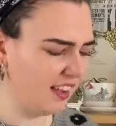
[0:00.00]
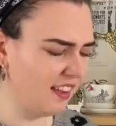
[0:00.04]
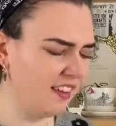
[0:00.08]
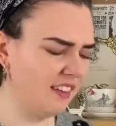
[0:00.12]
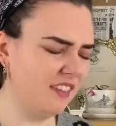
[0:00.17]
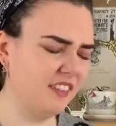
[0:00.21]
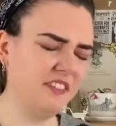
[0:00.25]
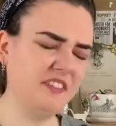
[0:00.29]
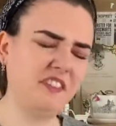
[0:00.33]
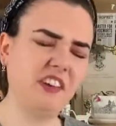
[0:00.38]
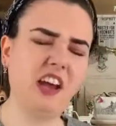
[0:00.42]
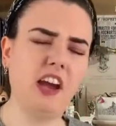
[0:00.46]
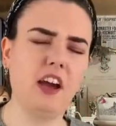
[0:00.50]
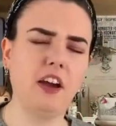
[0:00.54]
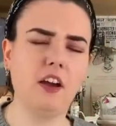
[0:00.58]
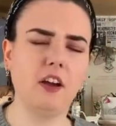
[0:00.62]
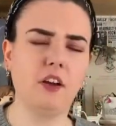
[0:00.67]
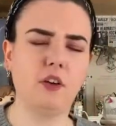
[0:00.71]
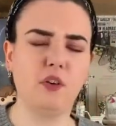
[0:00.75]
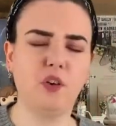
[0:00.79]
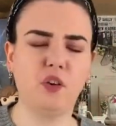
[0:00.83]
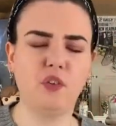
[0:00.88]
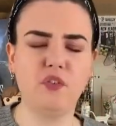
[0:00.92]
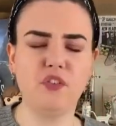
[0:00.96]
Oh
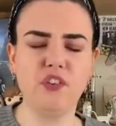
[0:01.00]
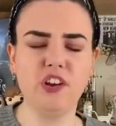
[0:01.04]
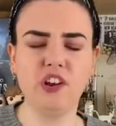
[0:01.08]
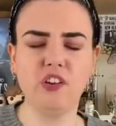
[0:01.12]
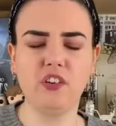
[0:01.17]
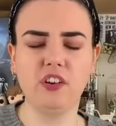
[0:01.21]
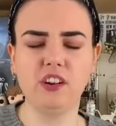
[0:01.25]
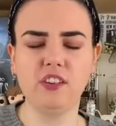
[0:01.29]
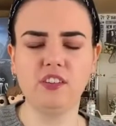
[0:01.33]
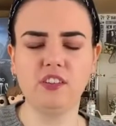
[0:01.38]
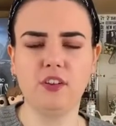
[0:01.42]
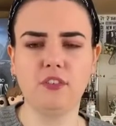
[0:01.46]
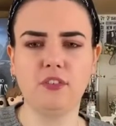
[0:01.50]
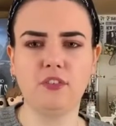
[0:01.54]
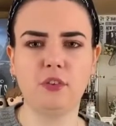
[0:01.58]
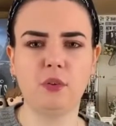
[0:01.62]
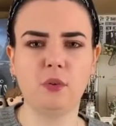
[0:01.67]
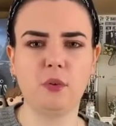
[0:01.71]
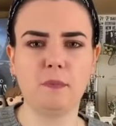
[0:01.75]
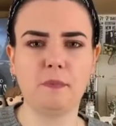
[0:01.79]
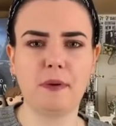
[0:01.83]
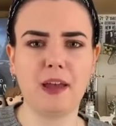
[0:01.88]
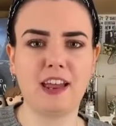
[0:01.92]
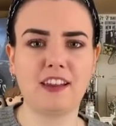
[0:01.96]
no, have we got this off
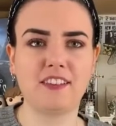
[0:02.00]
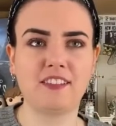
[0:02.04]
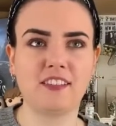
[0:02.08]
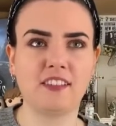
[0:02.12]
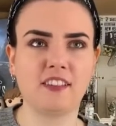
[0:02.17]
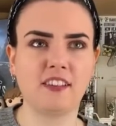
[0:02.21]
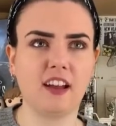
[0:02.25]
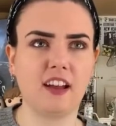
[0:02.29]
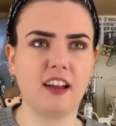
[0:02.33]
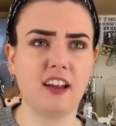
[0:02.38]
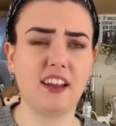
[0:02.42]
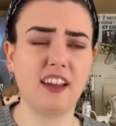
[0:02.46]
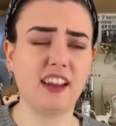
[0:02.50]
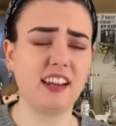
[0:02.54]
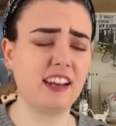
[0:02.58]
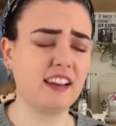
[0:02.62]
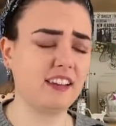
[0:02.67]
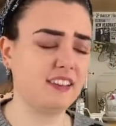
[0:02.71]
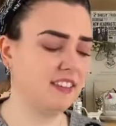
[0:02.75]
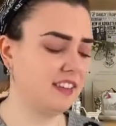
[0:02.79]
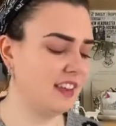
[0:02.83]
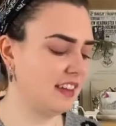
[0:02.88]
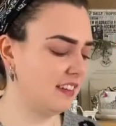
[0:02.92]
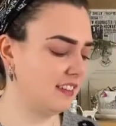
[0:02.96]
to a bad start in
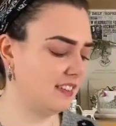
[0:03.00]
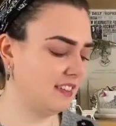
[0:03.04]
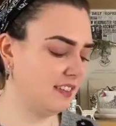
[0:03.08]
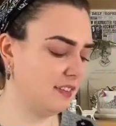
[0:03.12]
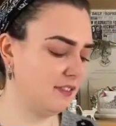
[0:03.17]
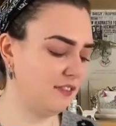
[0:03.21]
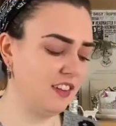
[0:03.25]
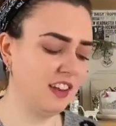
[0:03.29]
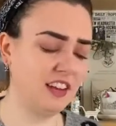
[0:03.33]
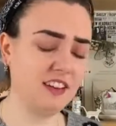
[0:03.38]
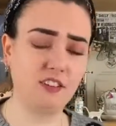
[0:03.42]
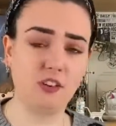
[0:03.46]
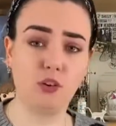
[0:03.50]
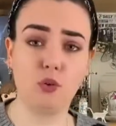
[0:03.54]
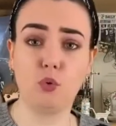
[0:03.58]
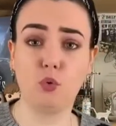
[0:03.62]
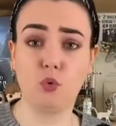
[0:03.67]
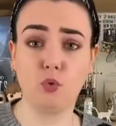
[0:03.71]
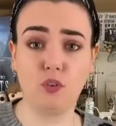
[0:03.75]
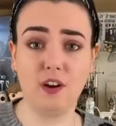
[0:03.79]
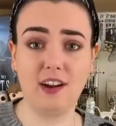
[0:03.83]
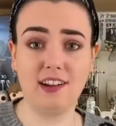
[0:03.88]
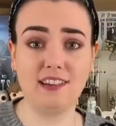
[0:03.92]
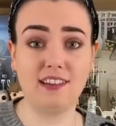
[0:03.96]
the sense that things are
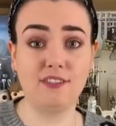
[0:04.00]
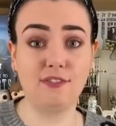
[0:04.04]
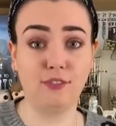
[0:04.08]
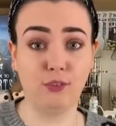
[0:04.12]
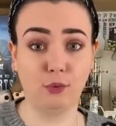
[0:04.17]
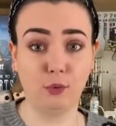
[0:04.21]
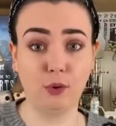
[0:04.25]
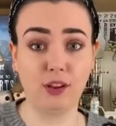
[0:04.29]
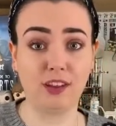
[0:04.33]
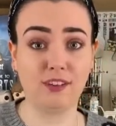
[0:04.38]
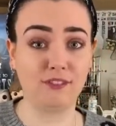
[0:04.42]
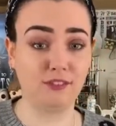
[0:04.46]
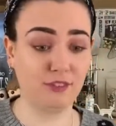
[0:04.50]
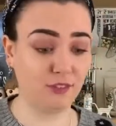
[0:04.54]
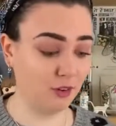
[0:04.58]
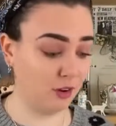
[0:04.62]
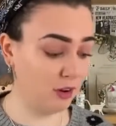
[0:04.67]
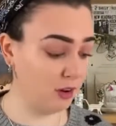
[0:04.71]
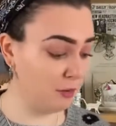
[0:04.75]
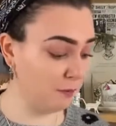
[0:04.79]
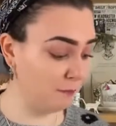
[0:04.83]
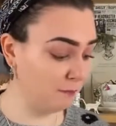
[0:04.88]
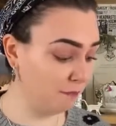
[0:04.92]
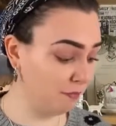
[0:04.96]
already falling
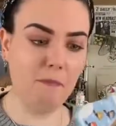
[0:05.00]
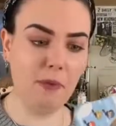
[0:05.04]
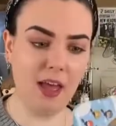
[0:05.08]
through?